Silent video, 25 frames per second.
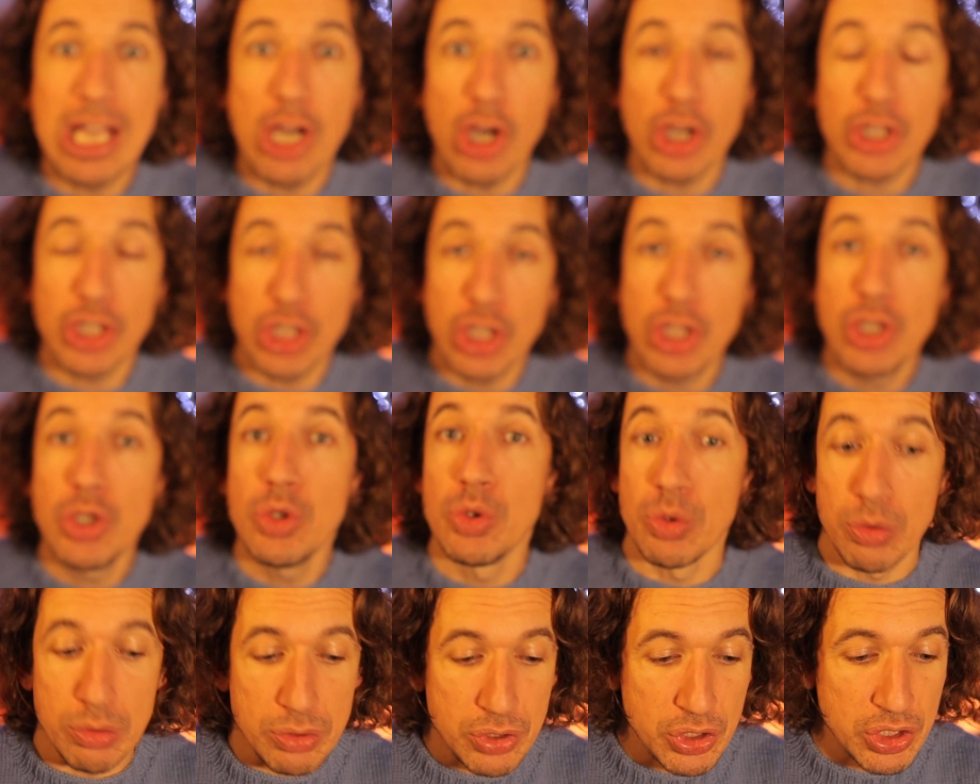are
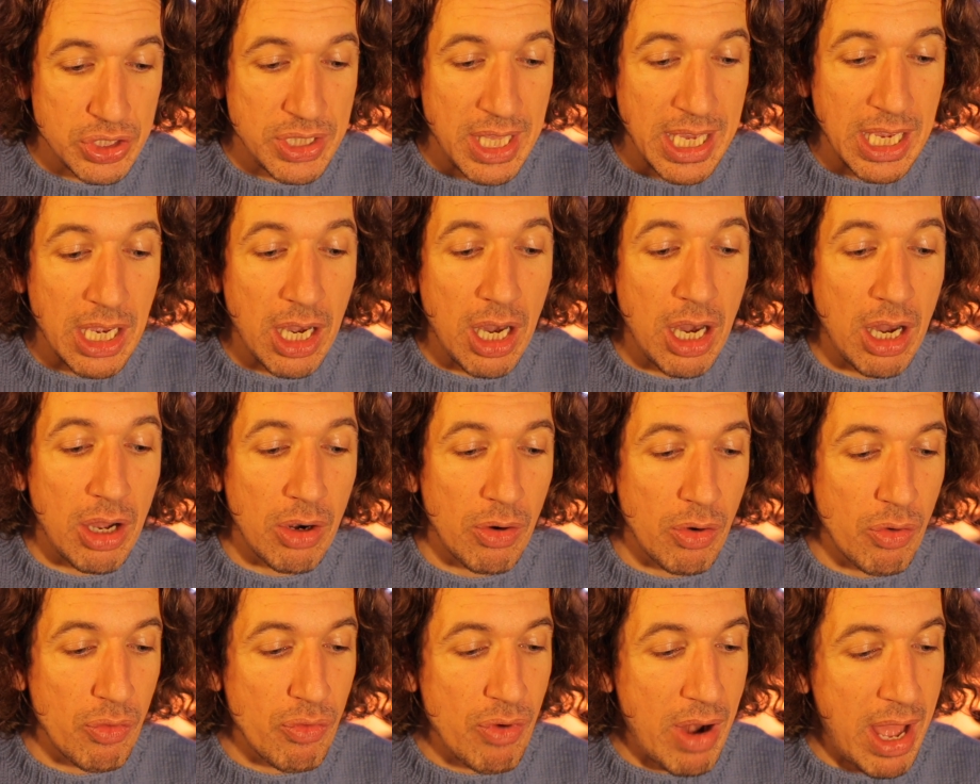huge. They
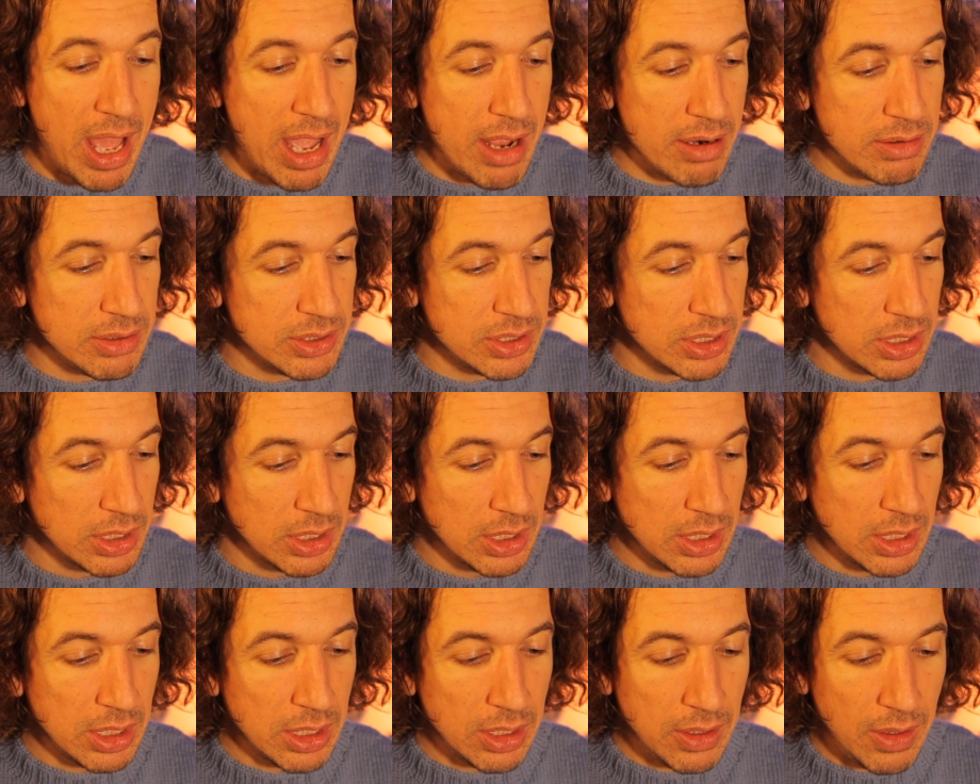are around,
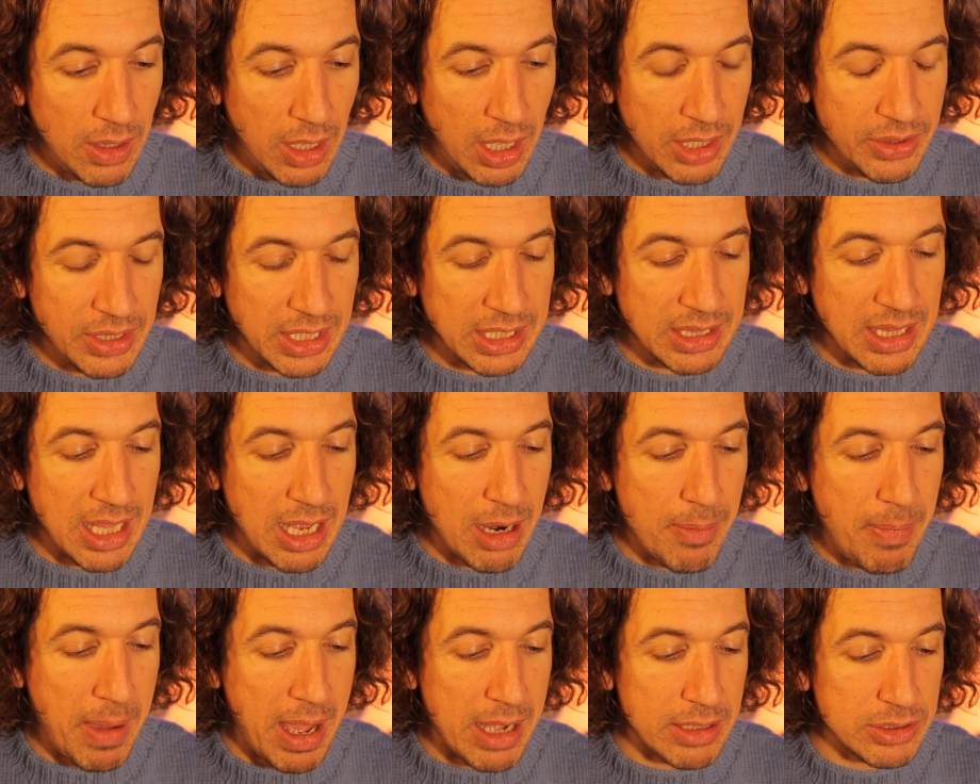I think they're
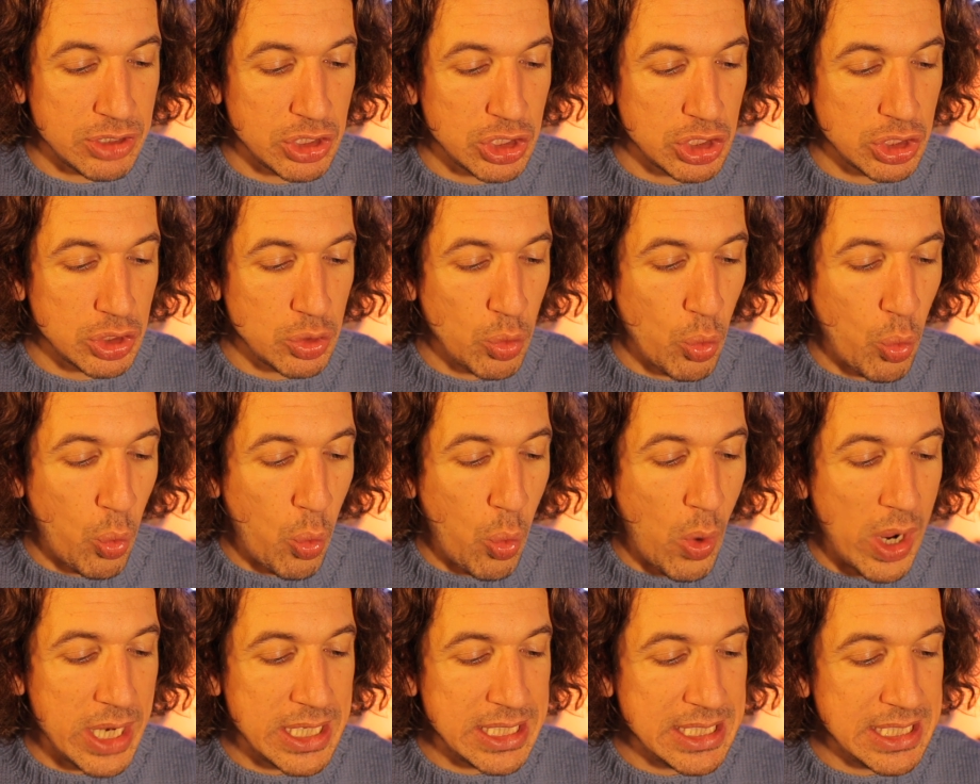about
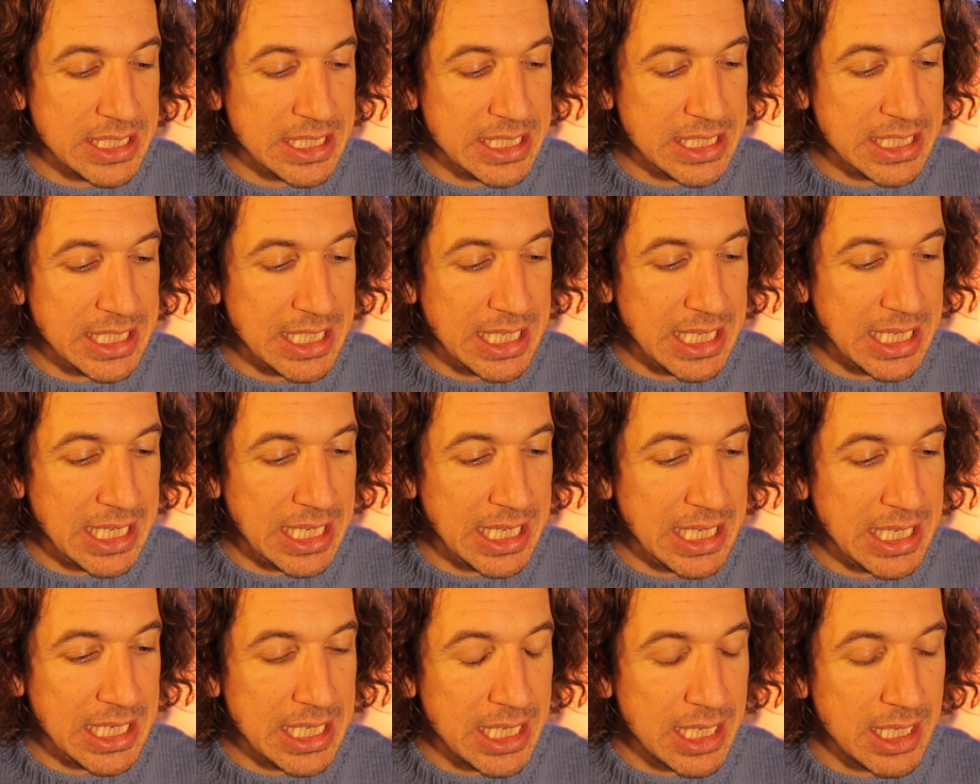
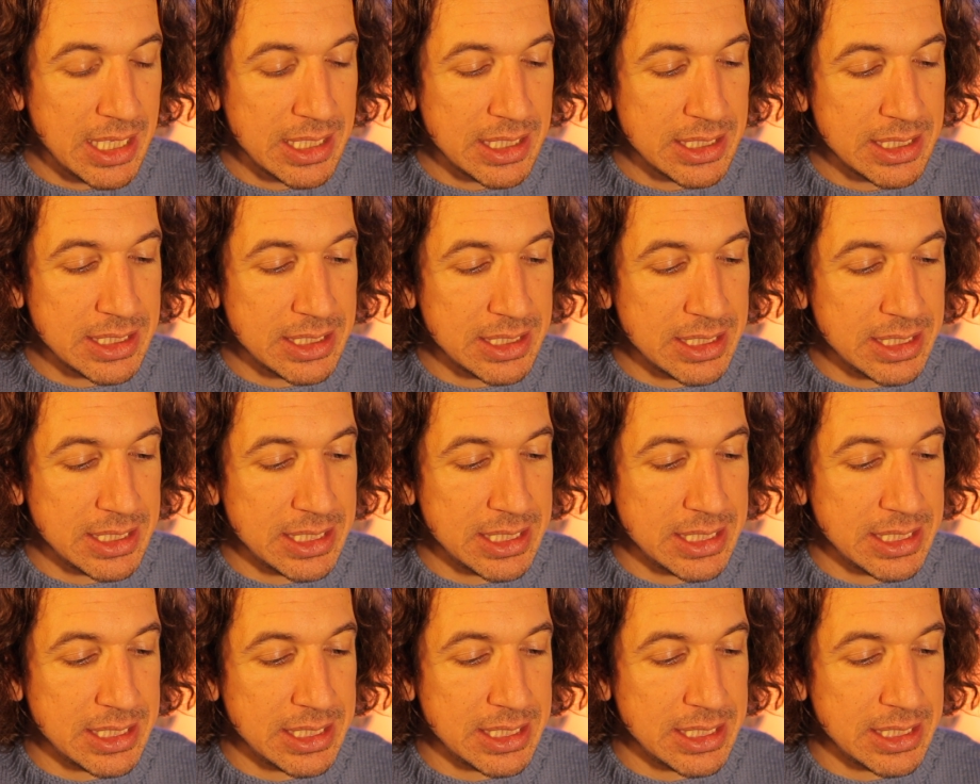20,
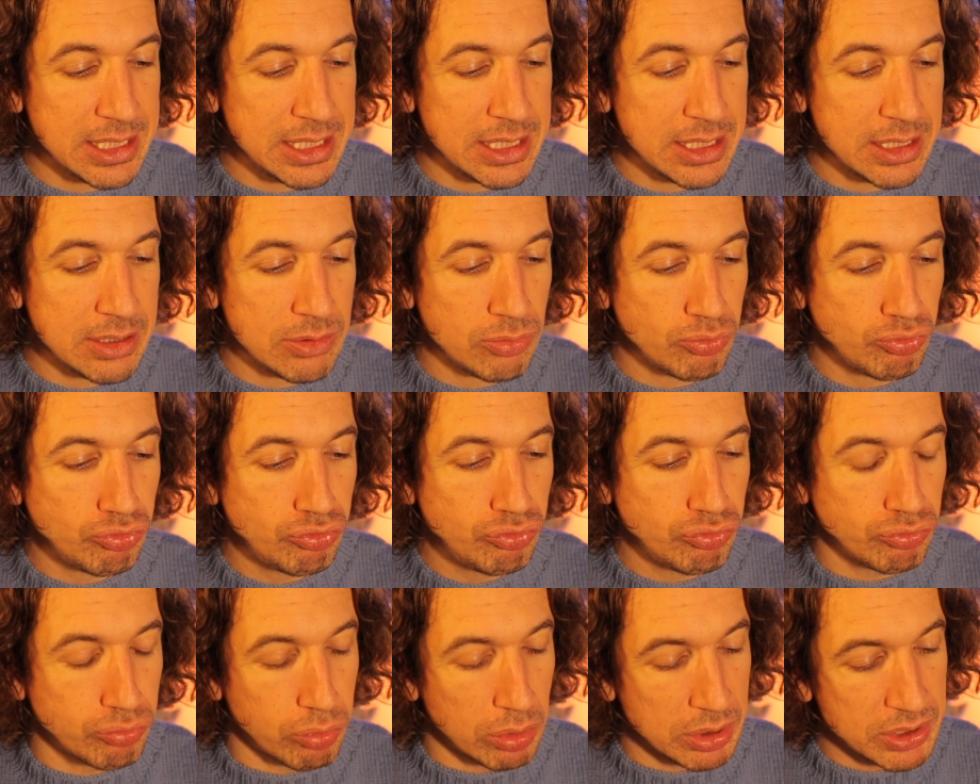
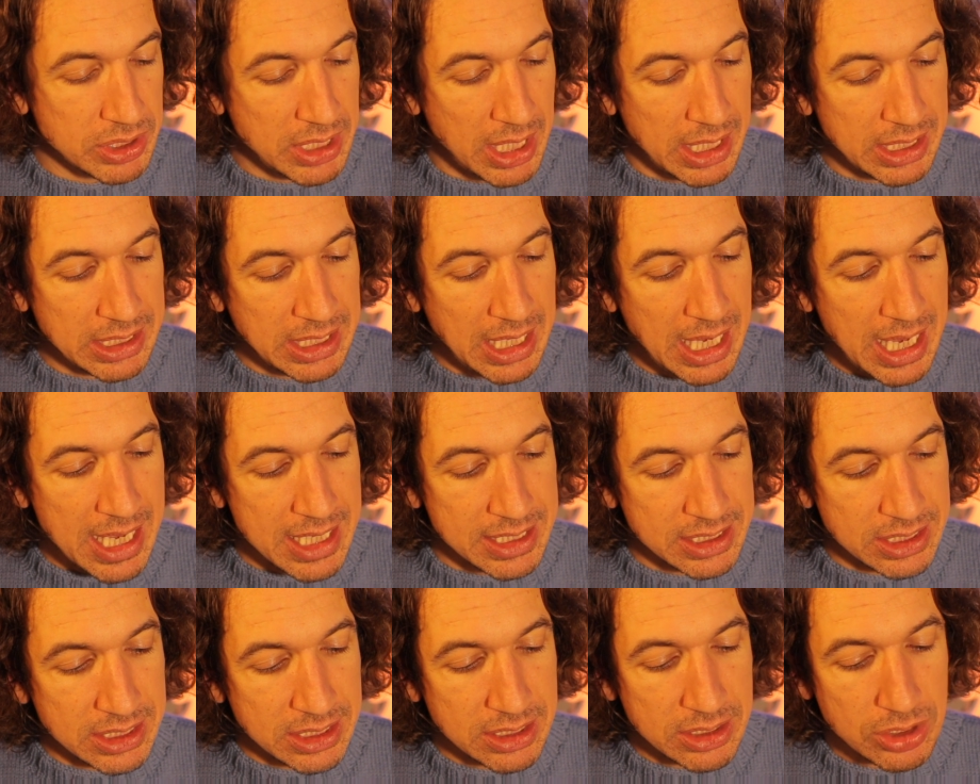what's that?
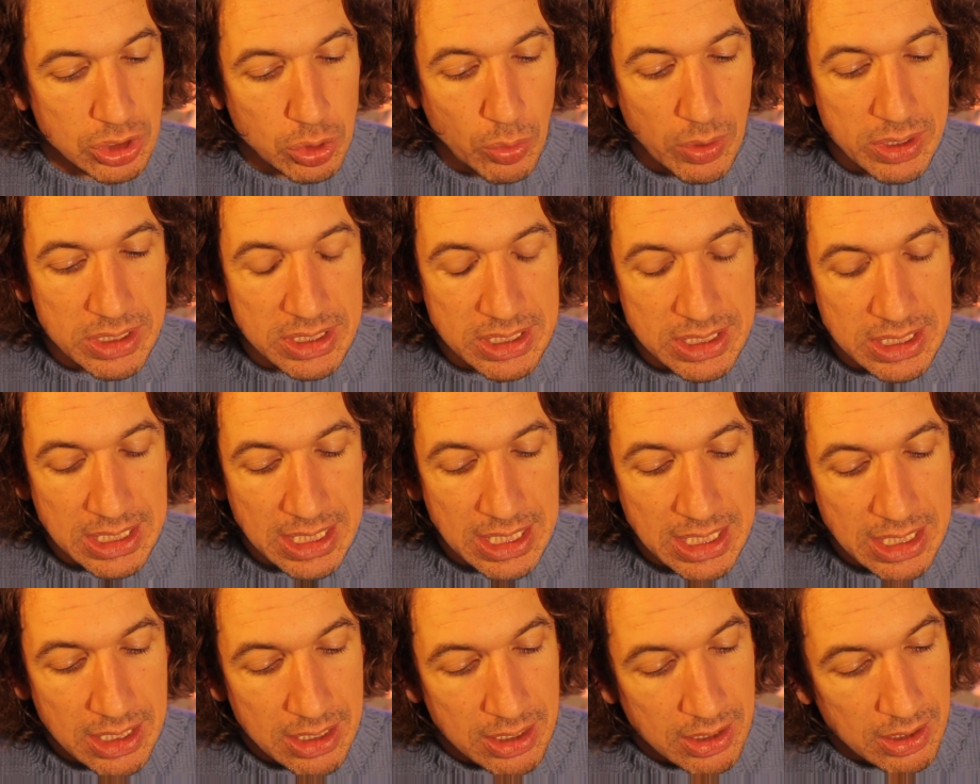Yes,
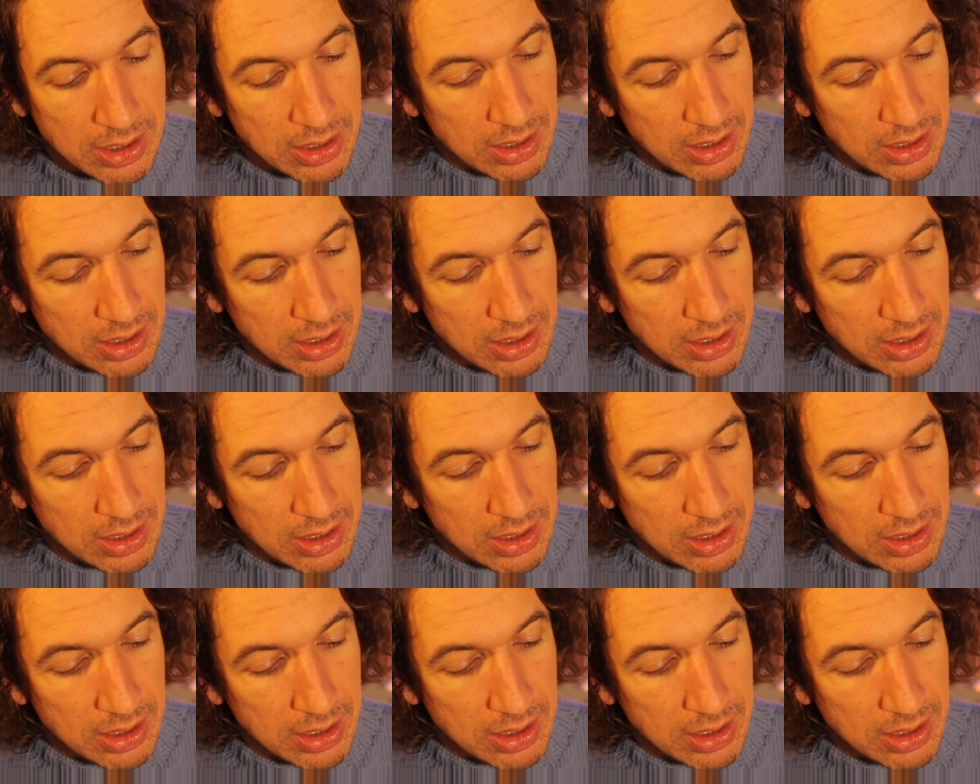20